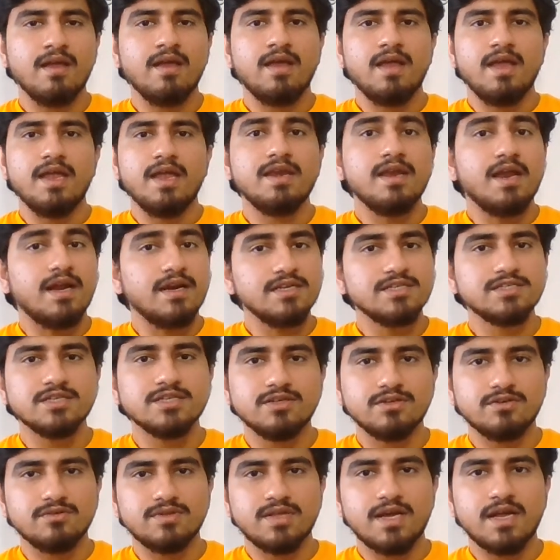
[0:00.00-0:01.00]
In
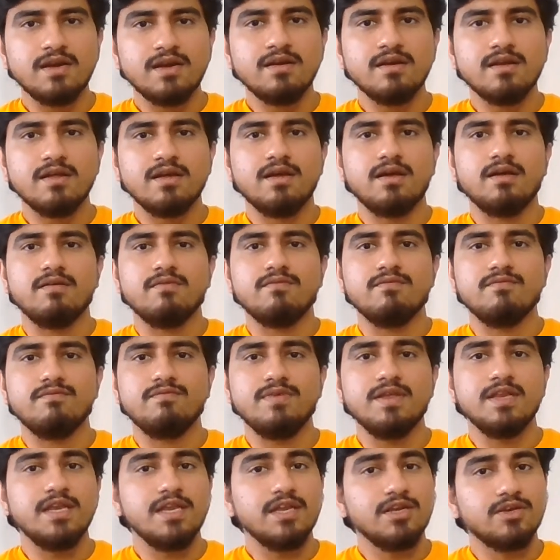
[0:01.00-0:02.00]
addition to that,
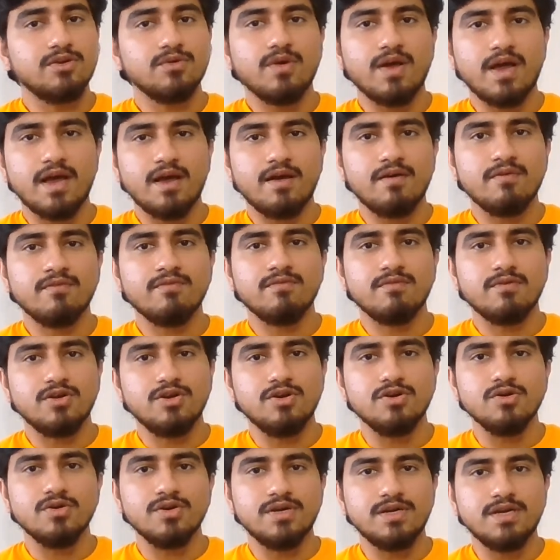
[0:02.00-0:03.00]
we need to have
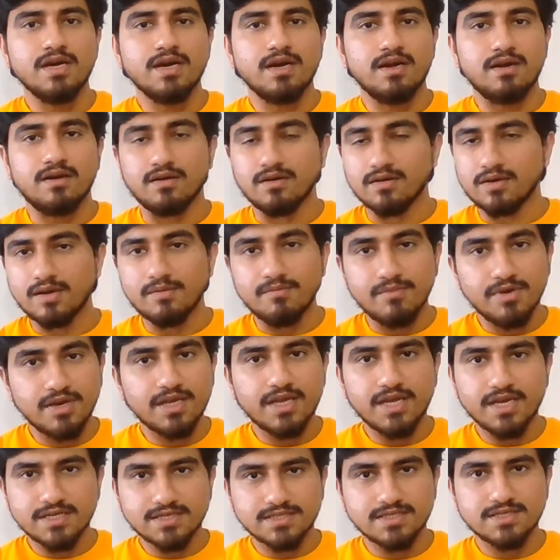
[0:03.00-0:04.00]
good
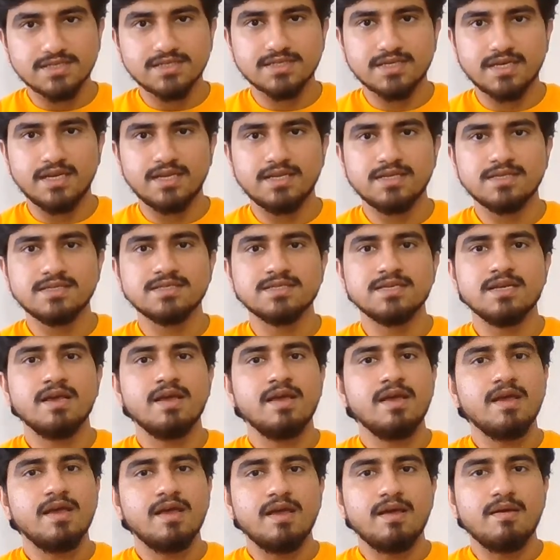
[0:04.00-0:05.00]
communication skills,
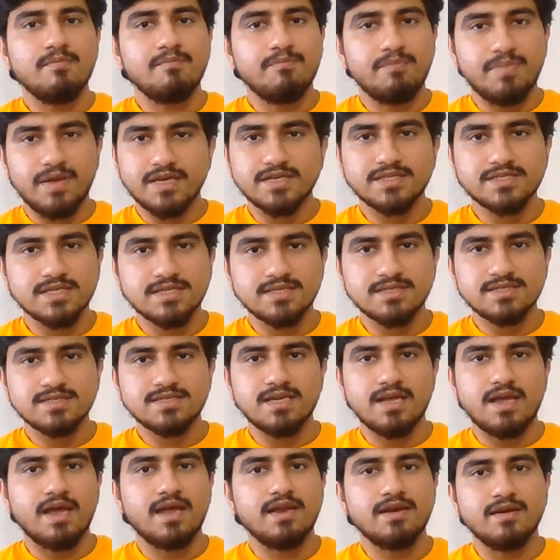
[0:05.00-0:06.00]
patience,
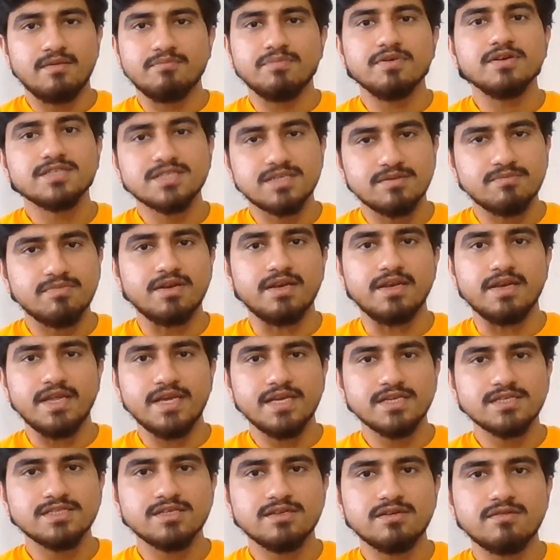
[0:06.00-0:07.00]
and a personable
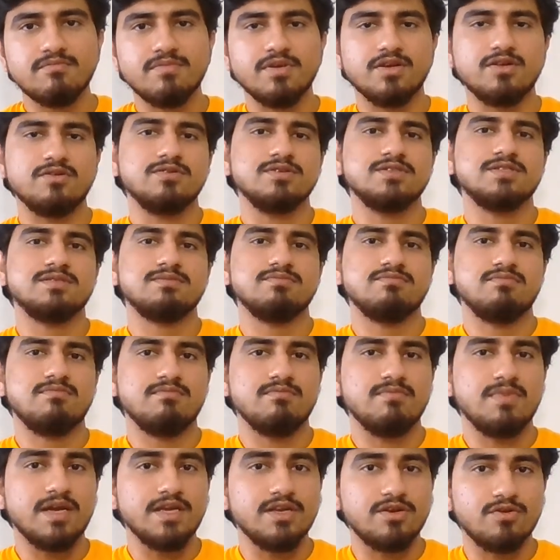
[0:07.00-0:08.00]
nature because
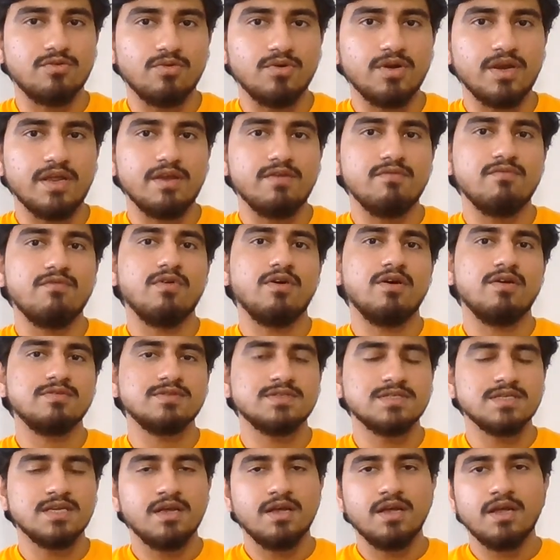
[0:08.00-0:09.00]
my role
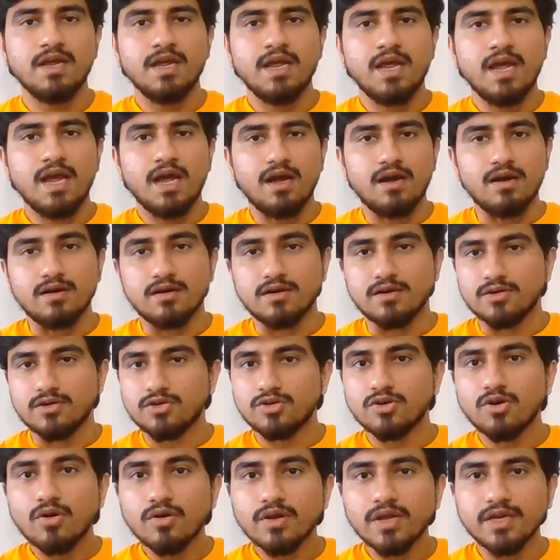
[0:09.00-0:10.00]
involves
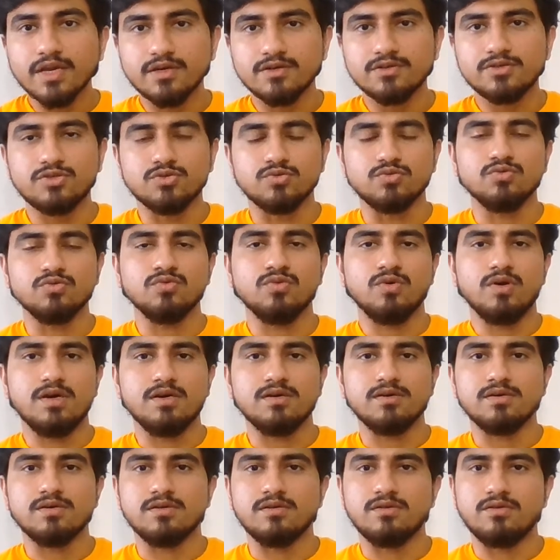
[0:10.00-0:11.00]
talking to
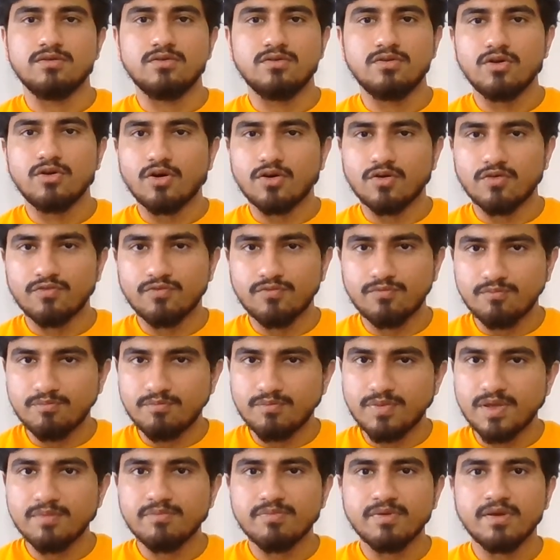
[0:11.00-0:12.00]
a lot of
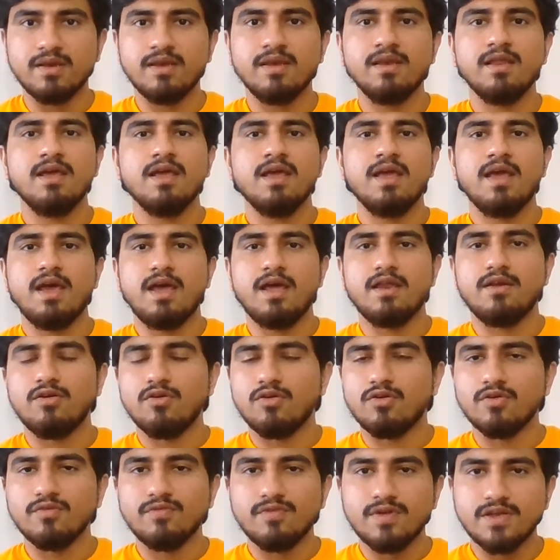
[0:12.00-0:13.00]
people and
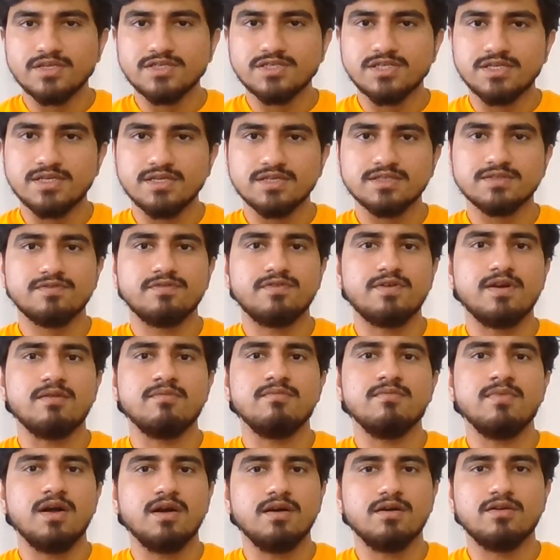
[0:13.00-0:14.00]
a lot of engineers
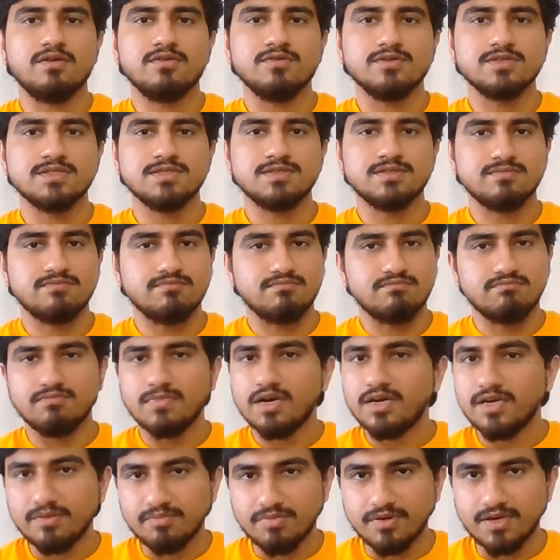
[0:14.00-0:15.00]
from across
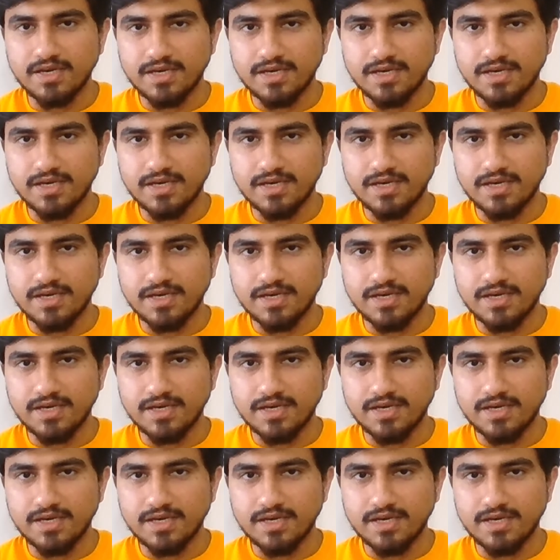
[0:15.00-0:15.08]
multiple